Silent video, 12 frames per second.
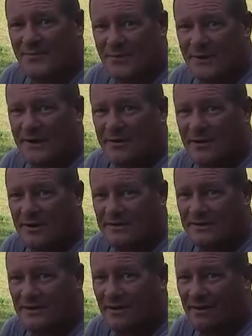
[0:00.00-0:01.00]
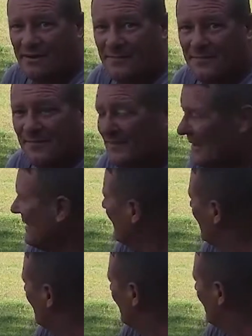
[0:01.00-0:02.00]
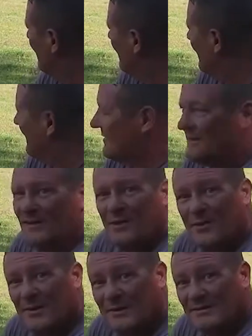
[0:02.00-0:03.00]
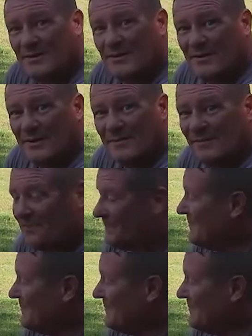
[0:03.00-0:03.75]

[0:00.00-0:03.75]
Part of it is because, they're less comfortable in wide open